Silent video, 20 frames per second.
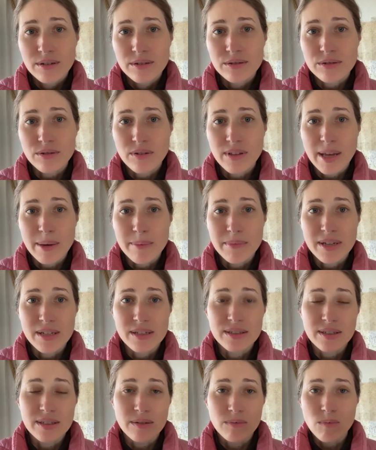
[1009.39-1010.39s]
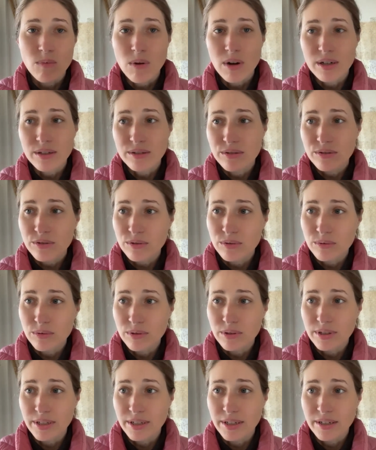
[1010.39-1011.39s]
So that means in one
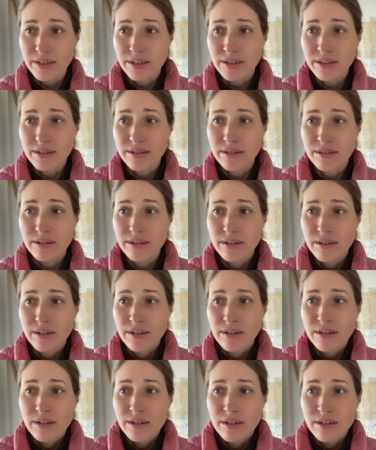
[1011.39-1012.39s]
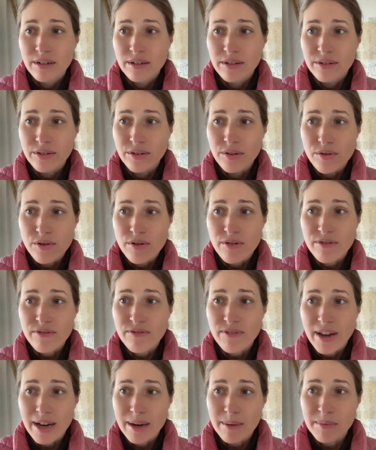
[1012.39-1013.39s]
school year, you know, your
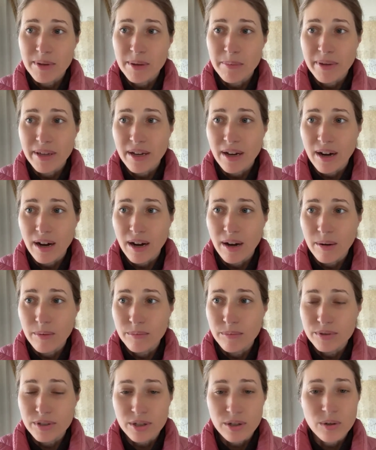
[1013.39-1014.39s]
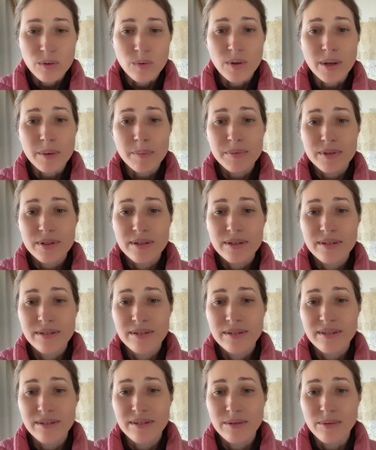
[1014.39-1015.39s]
family becomes equipped
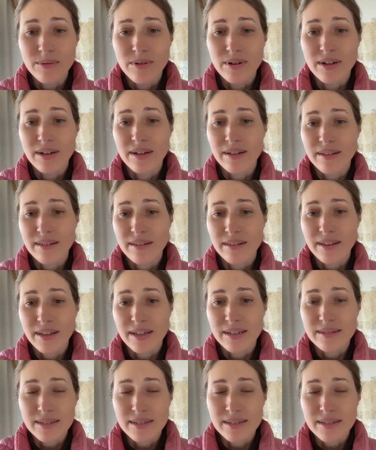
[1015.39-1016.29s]
with the